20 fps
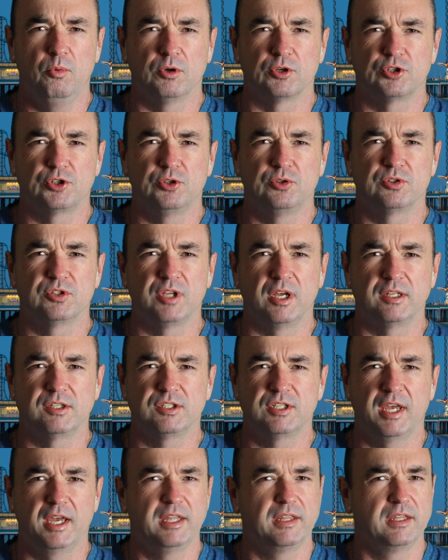shoot
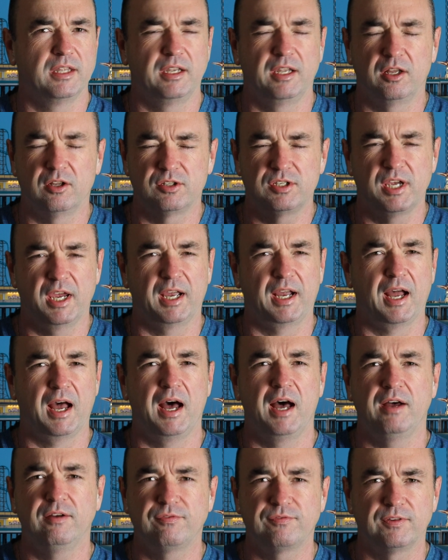sunset and then they'll take
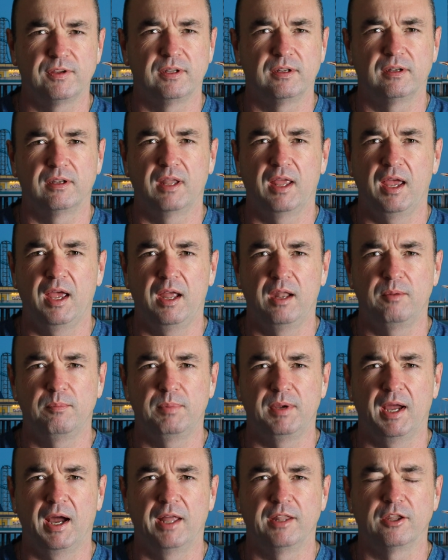off and
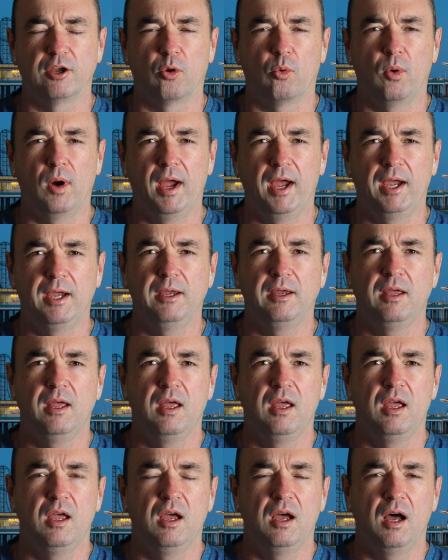be on their way.
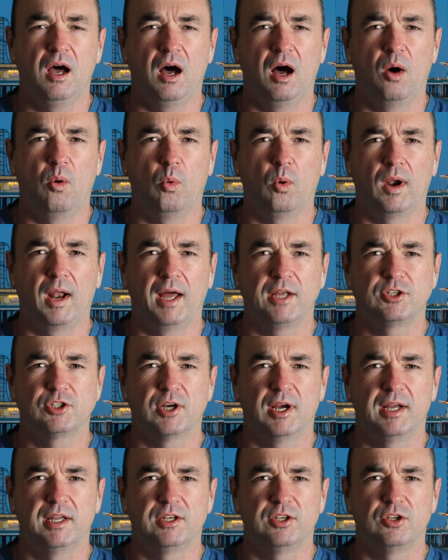What I
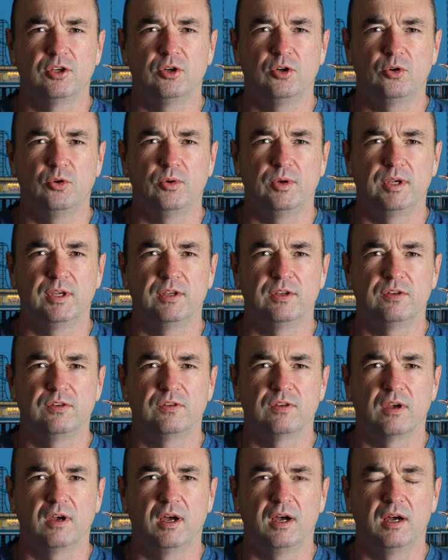try and do
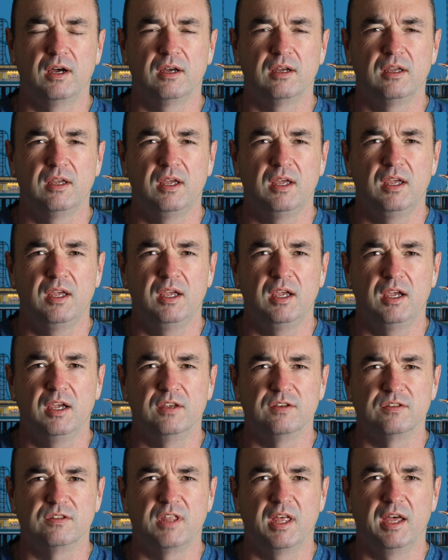
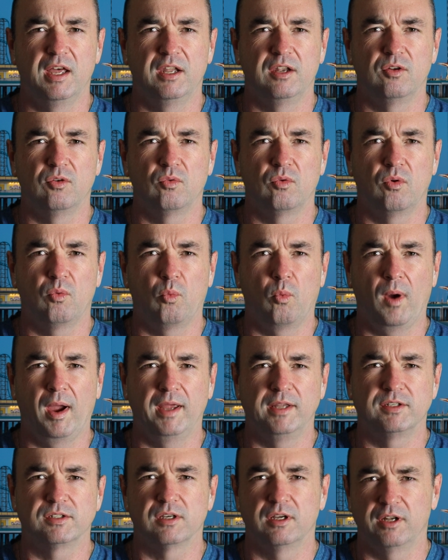is then
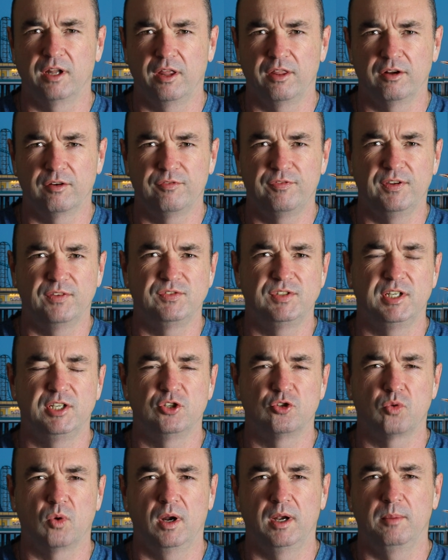wait another
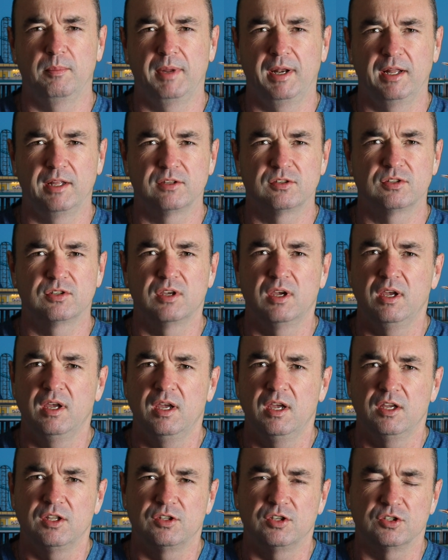15-20 minutes
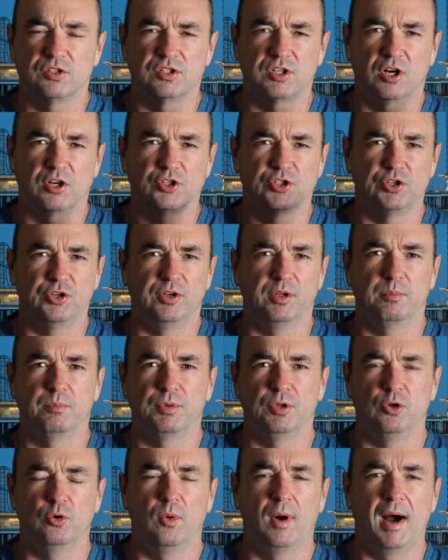to start shooting
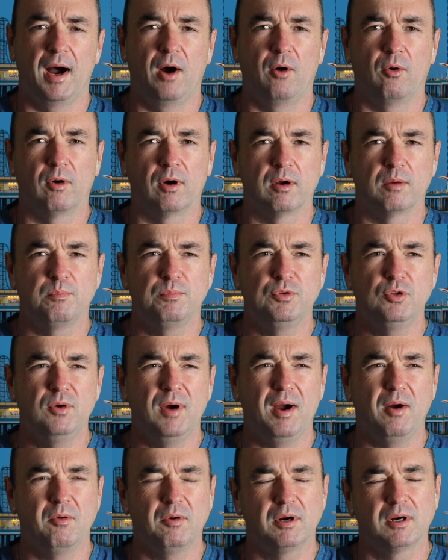blue hour. Blue
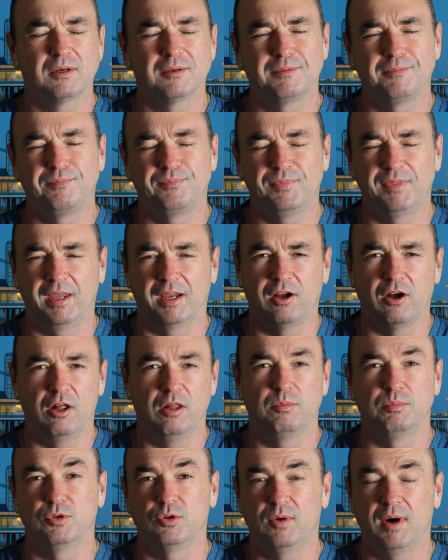hour, they
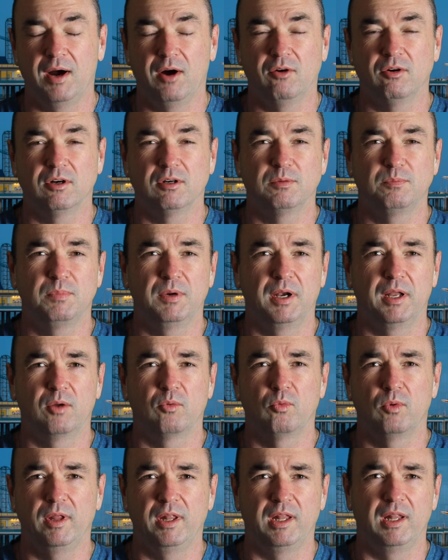call it blue hour, but it
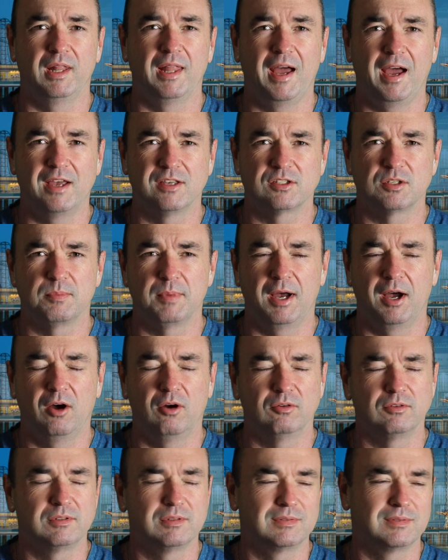really lasts
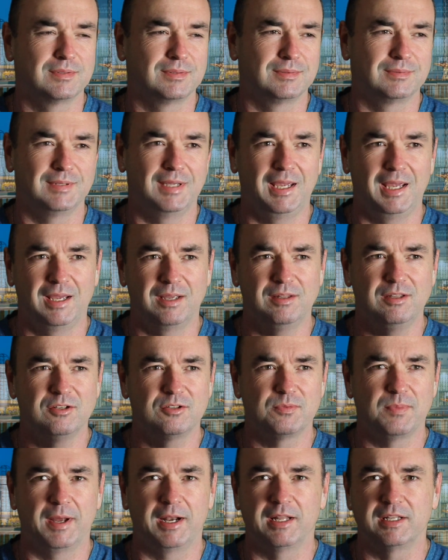about,
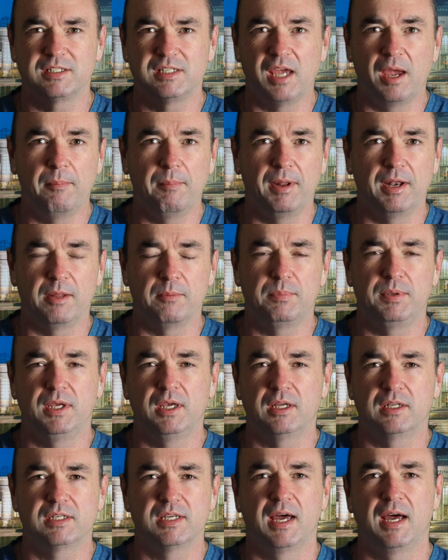there's about a 10-minute
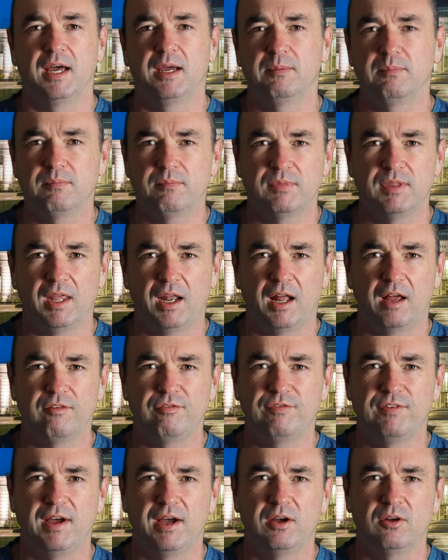peak time that
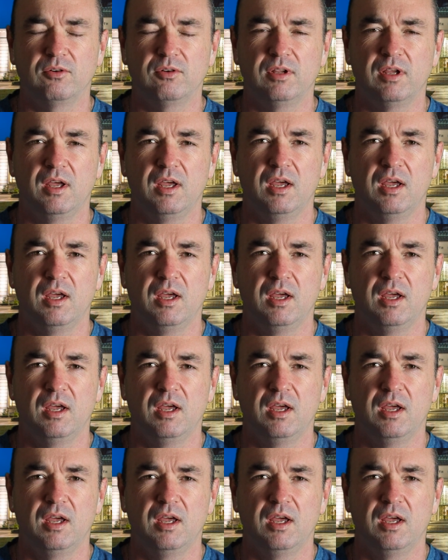I've found,